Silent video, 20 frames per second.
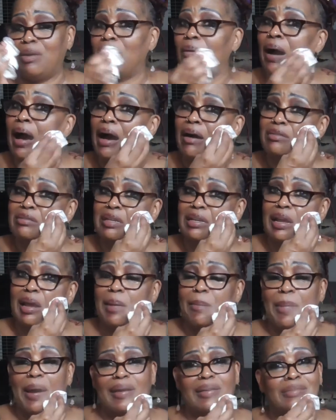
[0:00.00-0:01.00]
new house, and
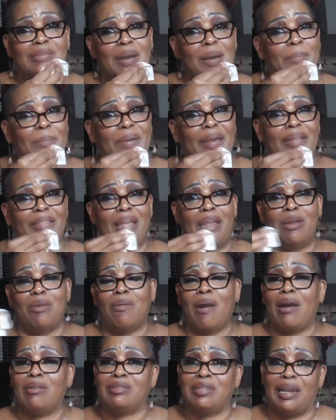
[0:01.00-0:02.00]
everybody's going to be at their
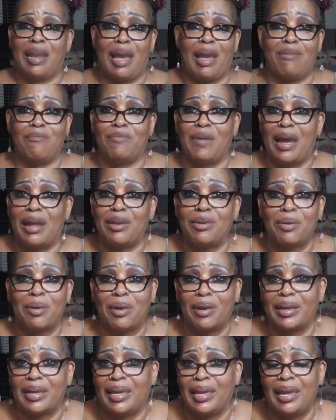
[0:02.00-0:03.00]
new house. And I invited
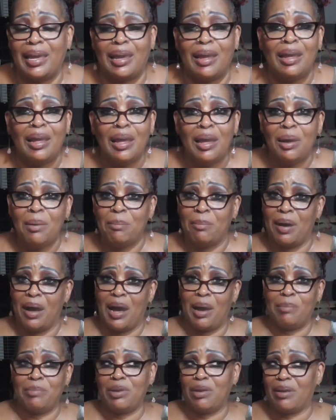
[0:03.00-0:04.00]
her again.
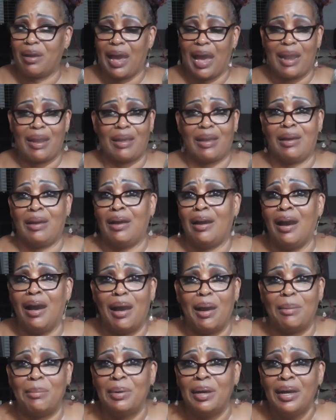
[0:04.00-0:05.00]
Mom, you got to
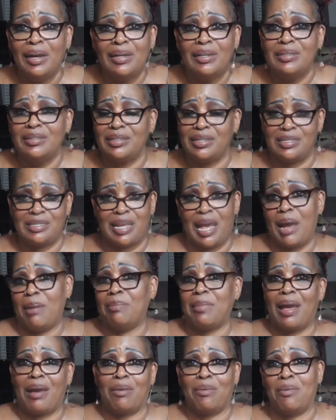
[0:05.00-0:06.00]
come. She said,
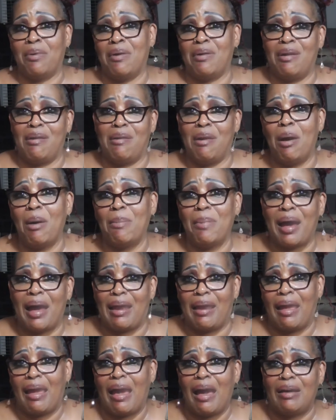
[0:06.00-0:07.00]
I'm not going to
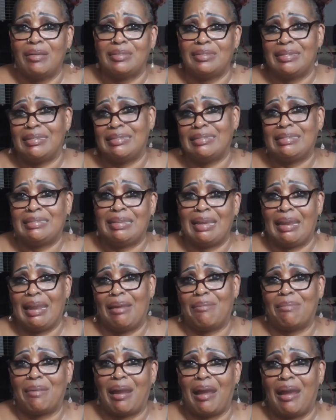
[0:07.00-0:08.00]
nobody's house and sit
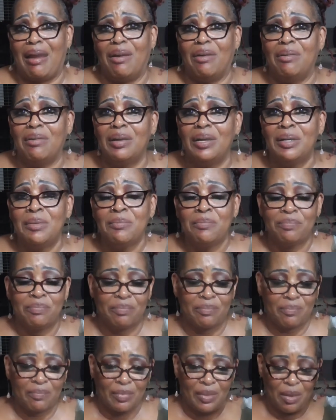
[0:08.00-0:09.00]
around.
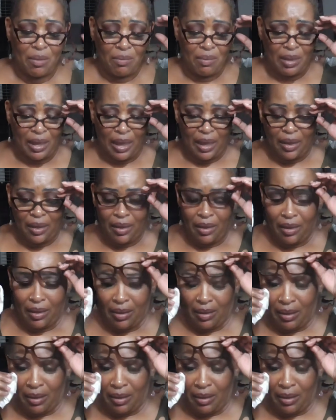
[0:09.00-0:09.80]
Okay.